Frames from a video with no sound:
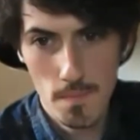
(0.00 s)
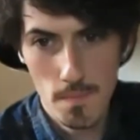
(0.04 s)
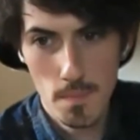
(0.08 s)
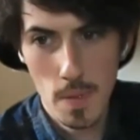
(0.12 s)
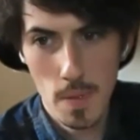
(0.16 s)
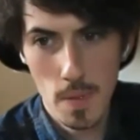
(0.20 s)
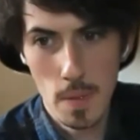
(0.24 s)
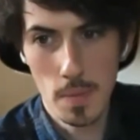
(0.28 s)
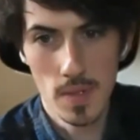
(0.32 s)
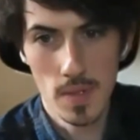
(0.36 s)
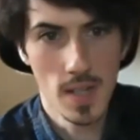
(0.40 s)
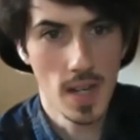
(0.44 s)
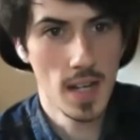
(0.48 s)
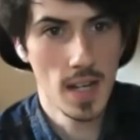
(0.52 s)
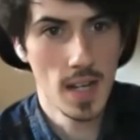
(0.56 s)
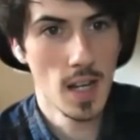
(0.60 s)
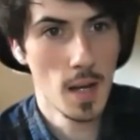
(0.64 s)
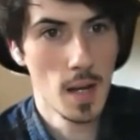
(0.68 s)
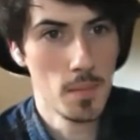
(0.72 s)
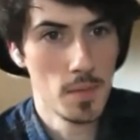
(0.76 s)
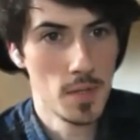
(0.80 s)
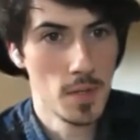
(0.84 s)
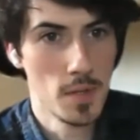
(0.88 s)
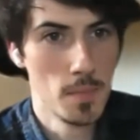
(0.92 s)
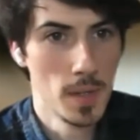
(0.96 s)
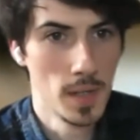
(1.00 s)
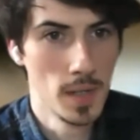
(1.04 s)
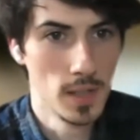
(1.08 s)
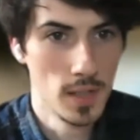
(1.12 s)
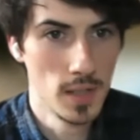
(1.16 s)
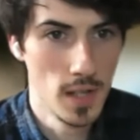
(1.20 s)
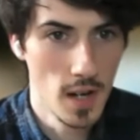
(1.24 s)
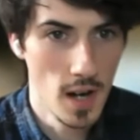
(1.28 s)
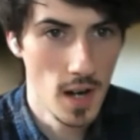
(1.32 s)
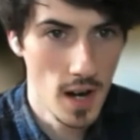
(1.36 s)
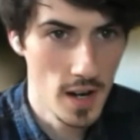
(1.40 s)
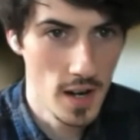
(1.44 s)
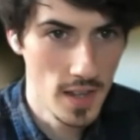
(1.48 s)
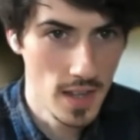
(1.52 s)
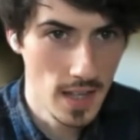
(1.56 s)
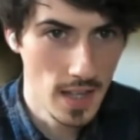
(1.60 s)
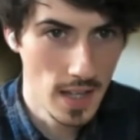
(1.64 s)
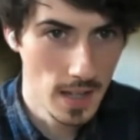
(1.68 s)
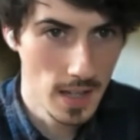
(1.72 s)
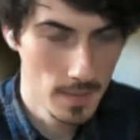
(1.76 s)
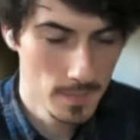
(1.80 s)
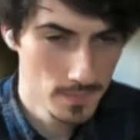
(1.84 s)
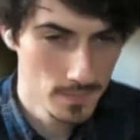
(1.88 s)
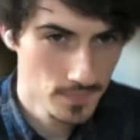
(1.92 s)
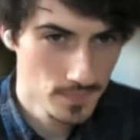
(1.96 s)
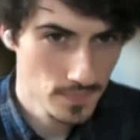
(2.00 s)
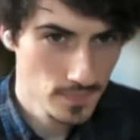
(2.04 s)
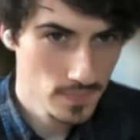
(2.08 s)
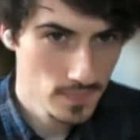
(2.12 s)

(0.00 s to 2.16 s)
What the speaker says: people signing up to Bildr? Are they